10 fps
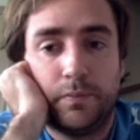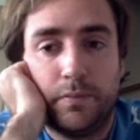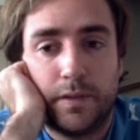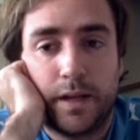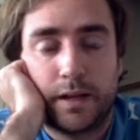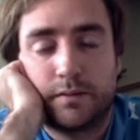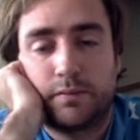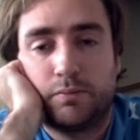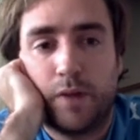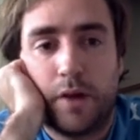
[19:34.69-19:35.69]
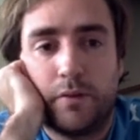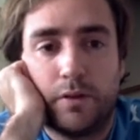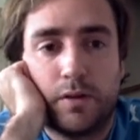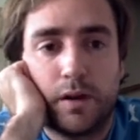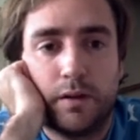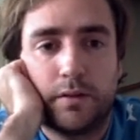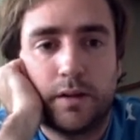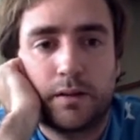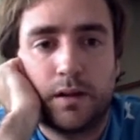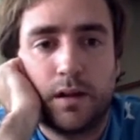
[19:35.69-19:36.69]
next round of new cards the
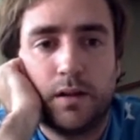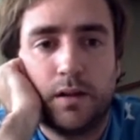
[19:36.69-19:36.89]
next day.